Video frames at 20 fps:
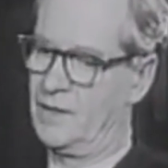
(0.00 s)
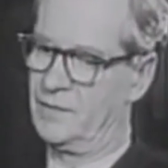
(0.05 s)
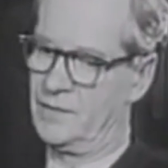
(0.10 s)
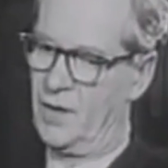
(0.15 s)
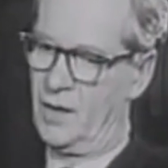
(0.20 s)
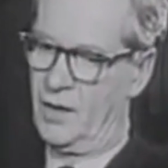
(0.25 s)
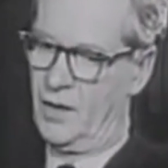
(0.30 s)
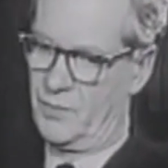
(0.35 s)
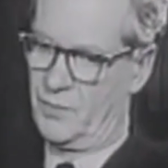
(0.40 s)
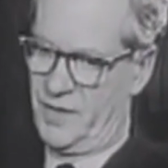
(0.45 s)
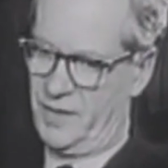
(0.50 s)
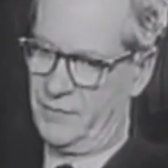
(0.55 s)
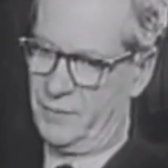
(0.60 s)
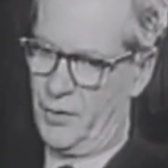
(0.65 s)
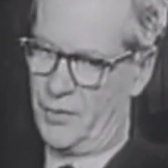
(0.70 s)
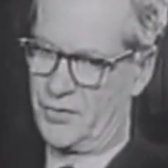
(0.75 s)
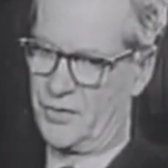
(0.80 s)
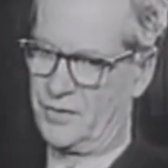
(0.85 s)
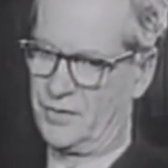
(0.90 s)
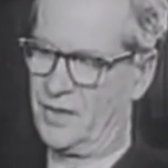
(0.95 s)
No, all
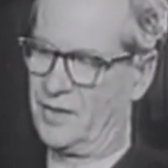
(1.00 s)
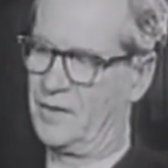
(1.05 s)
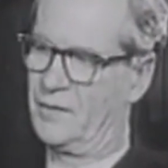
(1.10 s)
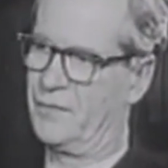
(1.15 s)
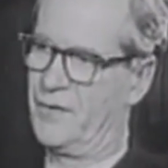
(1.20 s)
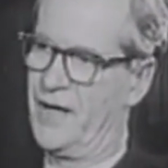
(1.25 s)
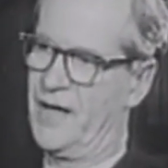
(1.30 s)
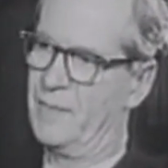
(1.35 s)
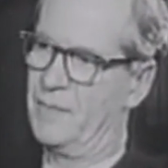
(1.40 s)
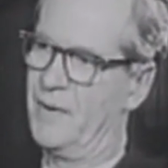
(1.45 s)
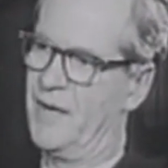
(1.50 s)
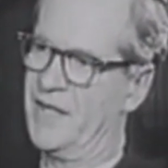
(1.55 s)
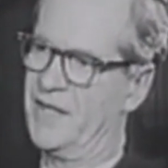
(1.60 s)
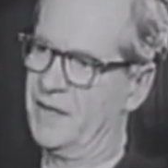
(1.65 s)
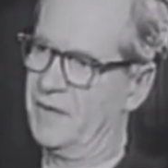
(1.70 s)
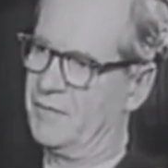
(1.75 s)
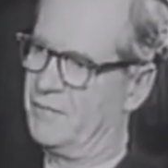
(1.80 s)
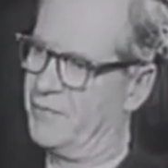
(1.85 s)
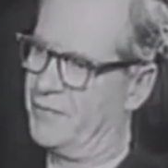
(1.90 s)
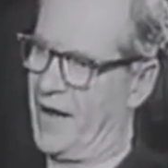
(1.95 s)
reinforcers are defined by
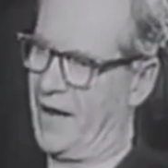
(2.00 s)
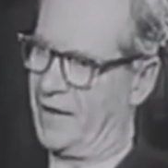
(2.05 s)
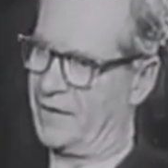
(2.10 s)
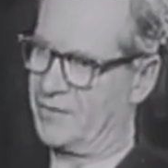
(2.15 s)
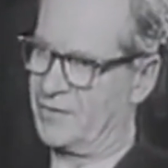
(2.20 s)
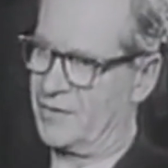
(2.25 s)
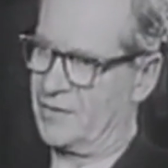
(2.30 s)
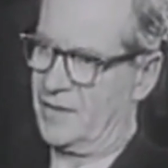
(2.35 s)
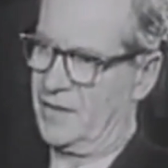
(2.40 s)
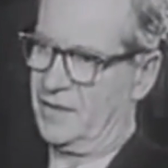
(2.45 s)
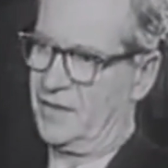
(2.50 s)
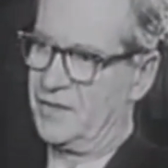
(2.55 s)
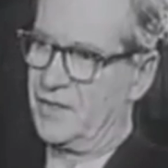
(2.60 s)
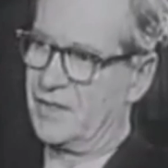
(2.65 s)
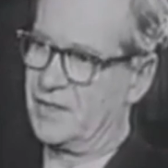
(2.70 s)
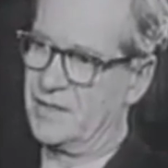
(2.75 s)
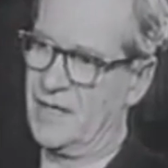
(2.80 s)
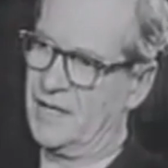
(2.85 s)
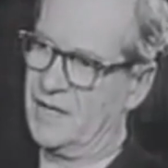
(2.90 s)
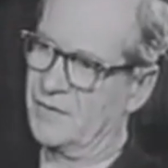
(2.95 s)
their effects. Now,
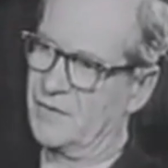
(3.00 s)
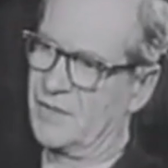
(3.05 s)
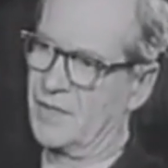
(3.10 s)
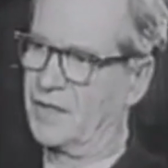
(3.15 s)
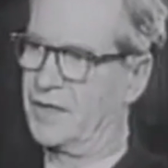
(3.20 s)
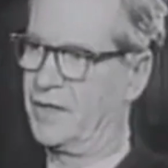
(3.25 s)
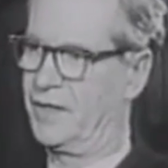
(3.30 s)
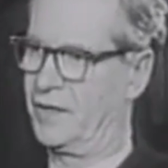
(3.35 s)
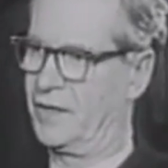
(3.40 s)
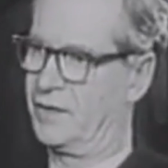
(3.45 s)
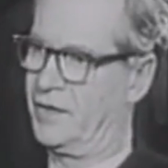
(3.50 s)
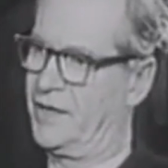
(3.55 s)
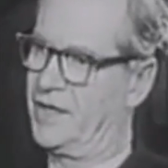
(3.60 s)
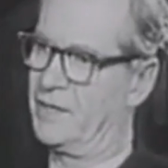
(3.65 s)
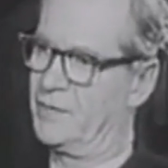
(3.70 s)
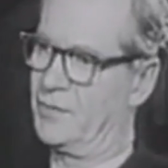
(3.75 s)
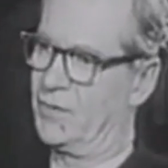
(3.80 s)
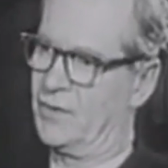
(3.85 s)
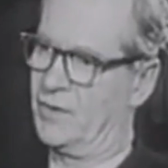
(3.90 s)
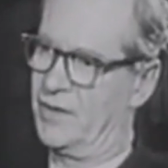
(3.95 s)
this is not circular
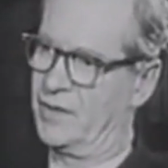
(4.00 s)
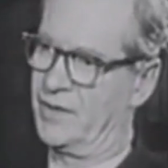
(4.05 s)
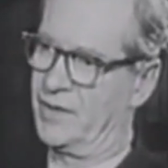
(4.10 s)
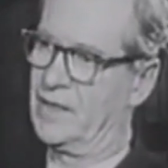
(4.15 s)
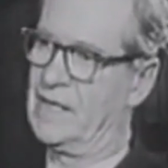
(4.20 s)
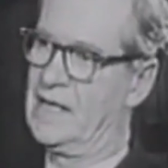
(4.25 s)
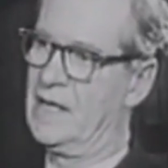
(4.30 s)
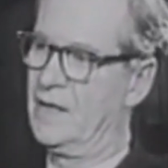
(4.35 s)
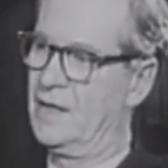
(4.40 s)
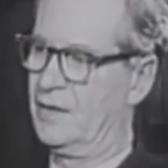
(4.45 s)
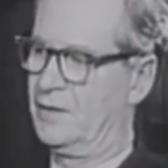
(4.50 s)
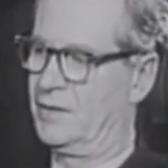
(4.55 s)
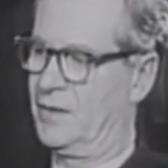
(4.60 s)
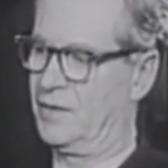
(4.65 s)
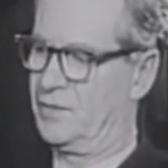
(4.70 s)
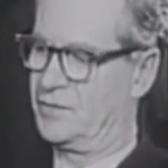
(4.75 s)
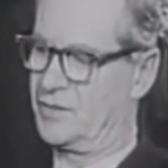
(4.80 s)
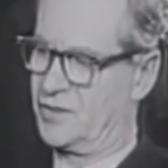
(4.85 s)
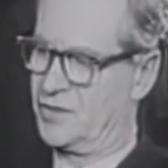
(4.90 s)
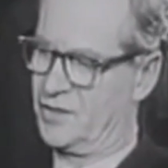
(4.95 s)
any more than
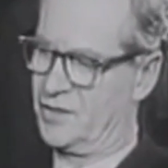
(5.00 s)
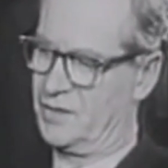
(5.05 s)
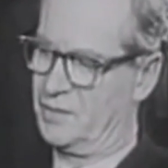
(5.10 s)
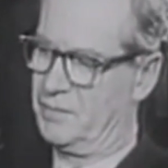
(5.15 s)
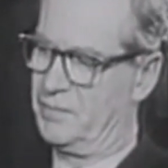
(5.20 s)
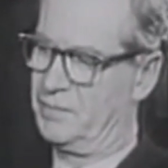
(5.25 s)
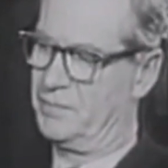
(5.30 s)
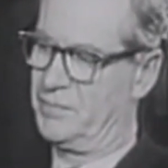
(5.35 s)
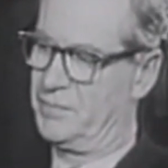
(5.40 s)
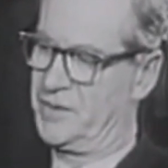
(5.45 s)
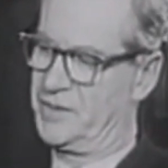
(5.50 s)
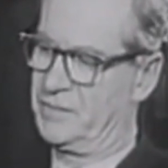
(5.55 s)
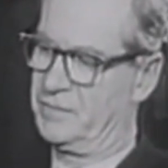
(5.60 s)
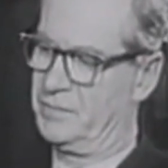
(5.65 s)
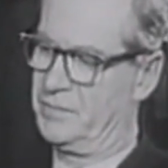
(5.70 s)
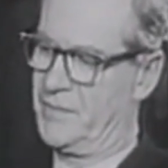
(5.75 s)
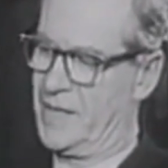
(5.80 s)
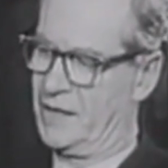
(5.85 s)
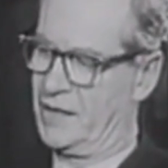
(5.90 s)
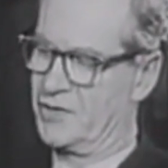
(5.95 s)
that certain
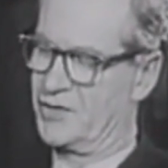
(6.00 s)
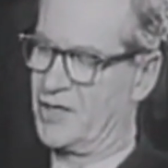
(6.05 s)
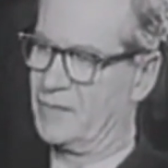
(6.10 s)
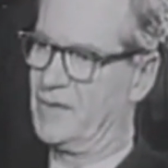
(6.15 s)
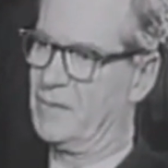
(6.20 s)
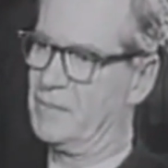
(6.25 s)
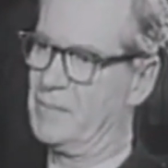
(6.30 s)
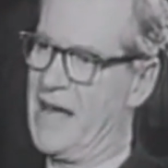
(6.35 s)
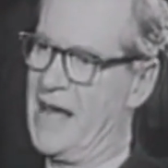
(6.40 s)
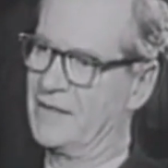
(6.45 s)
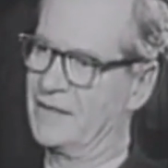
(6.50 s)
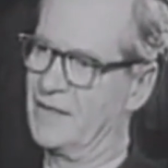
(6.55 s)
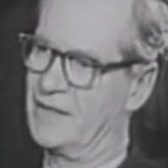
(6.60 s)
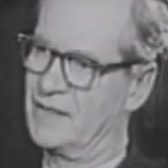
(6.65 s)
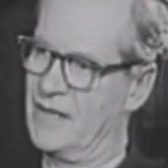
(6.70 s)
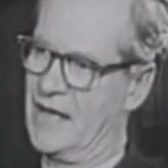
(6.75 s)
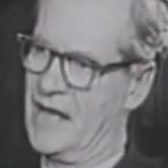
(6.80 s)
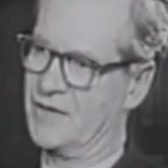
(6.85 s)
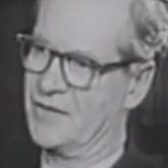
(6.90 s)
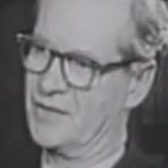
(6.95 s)
metals can be
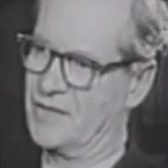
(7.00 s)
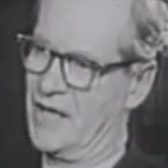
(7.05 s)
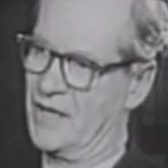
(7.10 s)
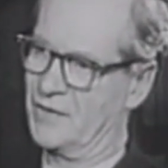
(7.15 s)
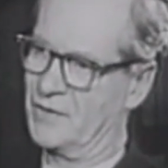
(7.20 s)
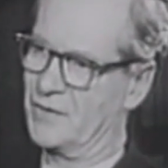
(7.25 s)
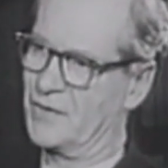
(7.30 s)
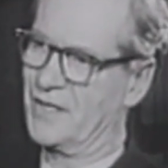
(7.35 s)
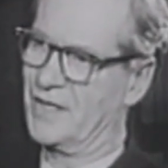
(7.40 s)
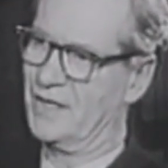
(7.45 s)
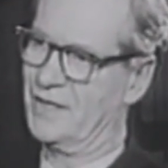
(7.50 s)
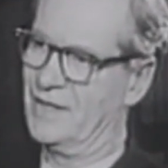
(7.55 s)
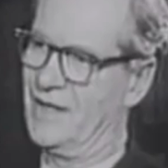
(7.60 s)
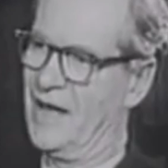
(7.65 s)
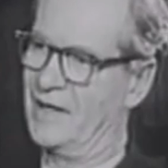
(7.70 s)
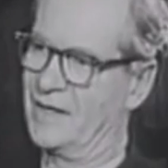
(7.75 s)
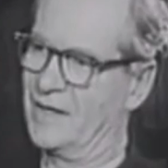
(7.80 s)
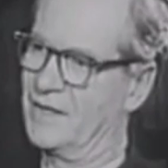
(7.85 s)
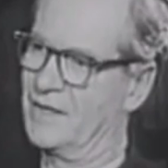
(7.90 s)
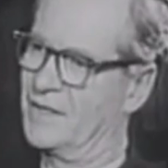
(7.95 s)
magnetized and others
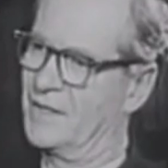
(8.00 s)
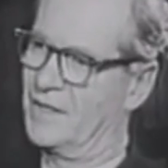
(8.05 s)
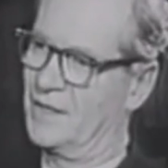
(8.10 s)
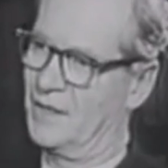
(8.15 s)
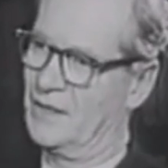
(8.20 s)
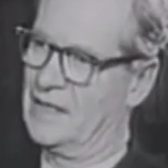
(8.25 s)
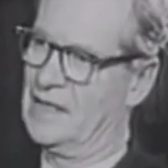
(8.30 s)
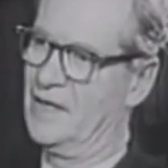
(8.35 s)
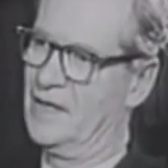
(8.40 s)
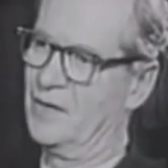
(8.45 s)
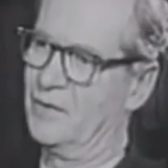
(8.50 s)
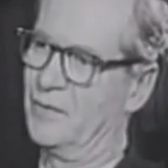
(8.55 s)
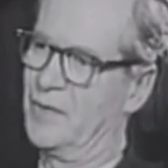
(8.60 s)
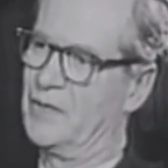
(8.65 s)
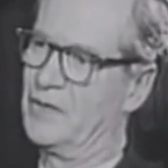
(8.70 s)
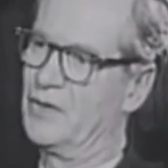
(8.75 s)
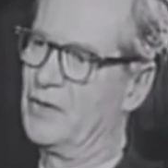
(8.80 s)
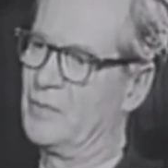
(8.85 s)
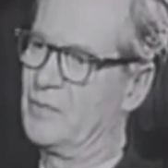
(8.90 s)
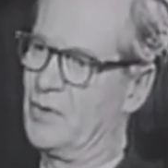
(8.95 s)
cannot. Until
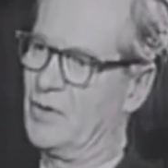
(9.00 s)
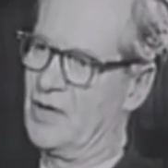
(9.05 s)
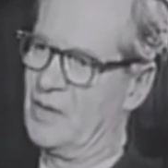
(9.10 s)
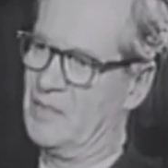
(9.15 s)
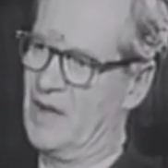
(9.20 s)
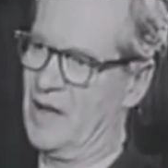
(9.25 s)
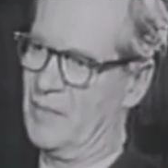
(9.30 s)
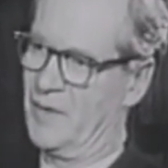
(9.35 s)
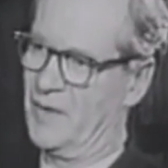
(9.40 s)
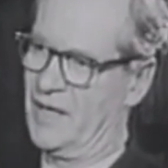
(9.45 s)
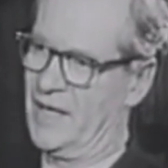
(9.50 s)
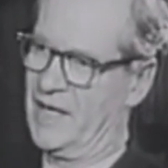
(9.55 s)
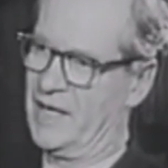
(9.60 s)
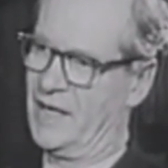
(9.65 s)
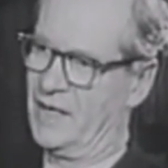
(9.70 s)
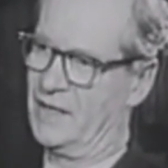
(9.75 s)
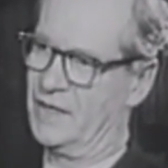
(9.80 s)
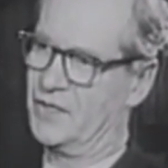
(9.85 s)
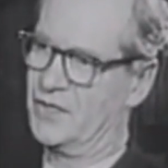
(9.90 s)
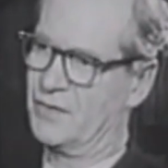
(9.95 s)
we knew more about
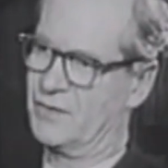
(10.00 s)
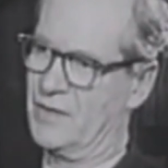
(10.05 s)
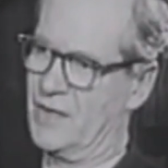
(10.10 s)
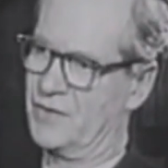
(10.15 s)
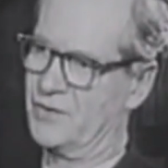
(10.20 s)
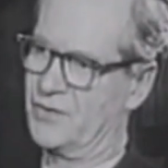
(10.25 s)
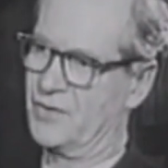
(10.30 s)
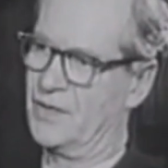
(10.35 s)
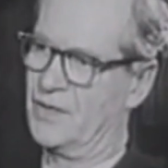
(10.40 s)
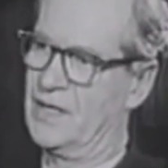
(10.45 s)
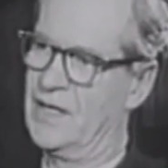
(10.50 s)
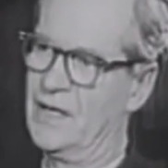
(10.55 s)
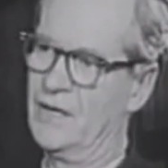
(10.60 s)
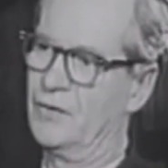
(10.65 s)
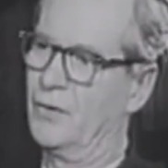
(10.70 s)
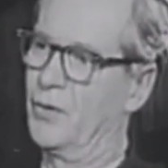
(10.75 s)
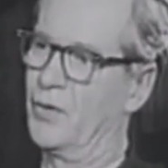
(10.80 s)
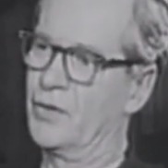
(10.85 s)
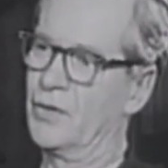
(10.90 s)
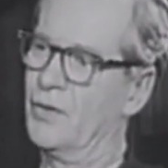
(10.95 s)
molecular structure,
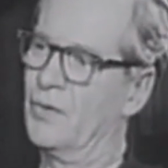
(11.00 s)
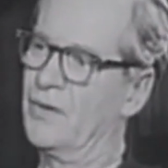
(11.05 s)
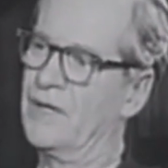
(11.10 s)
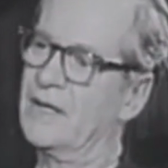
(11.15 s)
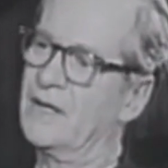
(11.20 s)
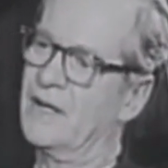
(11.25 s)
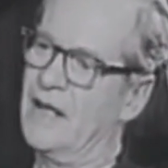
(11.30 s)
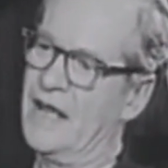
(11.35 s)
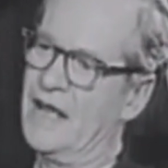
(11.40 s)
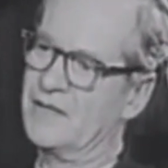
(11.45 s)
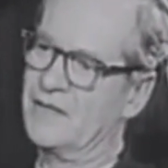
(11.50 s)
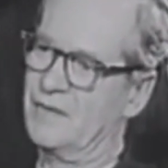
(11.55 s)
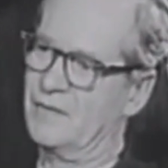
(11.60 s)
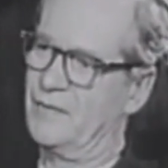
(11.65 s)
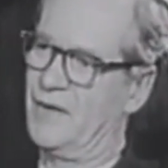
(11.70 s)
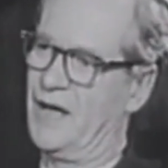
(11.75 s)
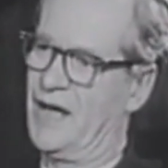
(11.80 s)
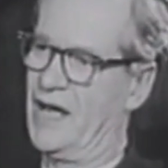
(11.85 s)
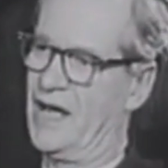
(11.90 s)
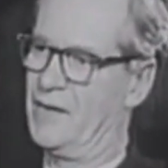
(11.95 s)
you could only
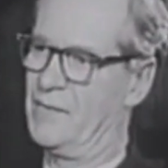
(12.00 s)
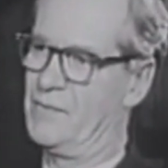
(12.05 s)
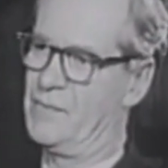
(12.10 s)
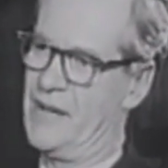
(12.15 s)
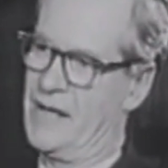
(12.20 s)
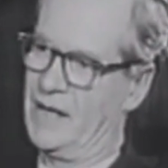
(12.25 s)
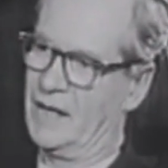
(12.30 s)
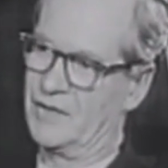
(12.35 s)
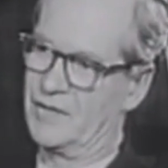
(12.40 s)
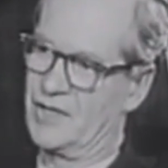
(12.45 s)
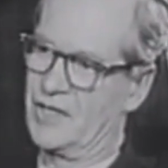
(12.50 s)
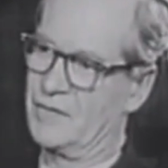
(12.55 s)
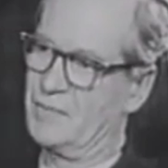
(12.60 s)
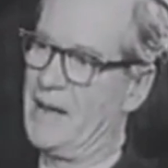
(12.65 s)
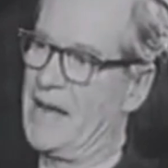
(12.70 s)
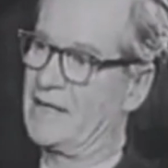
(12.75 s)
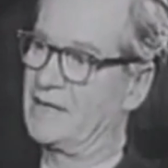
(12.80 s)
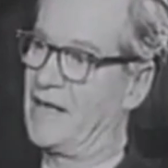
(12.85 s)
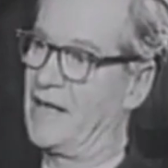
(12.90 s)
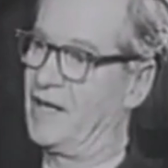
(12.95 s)
classify metals as
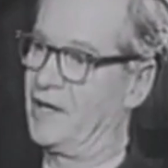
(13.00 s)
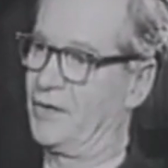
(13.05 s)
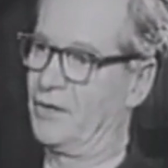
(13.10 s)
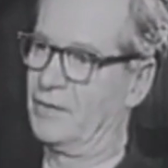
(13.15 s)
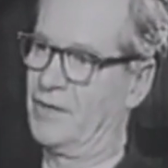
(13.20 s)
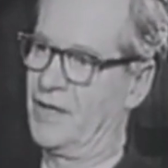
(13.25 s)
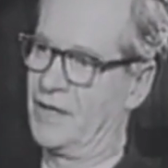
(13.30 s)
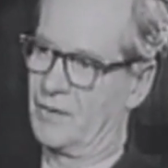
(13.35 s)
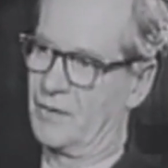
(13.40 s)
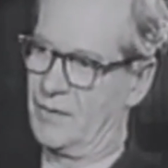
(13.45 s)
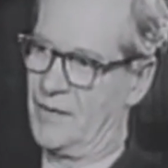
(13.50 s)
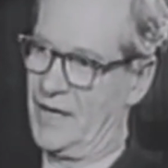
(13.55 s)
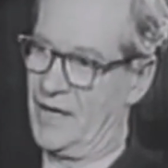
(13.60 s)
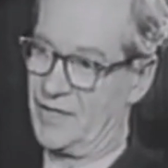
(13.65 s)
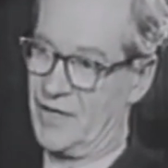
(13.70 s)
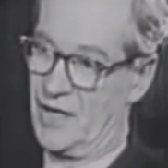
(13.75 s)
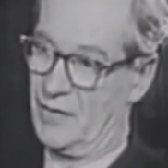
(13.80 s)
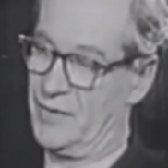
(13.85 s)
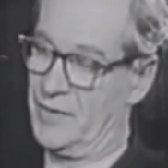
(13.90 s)
magnetic or otherwise.